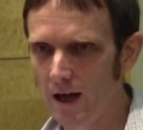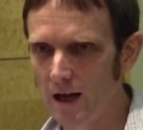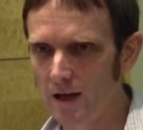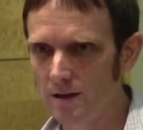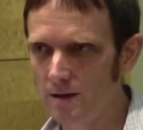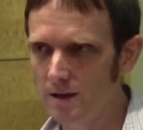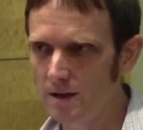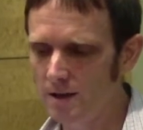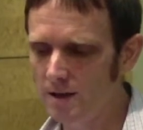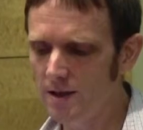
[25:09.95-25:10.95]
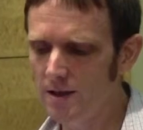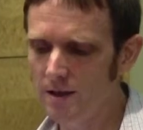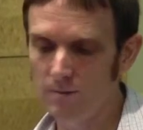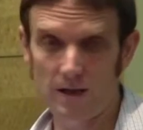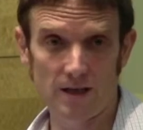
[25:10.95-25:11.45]
and he
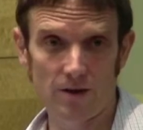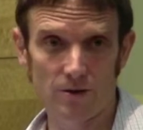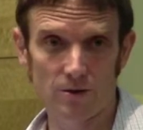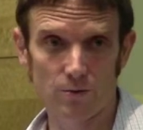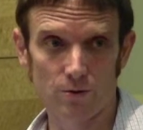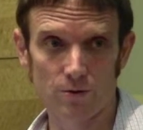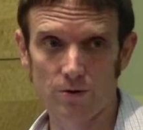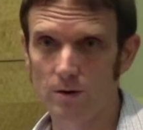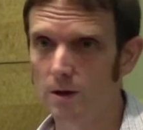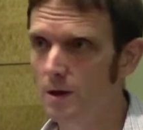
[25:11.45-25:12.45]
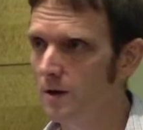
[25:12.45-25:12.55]
and many others were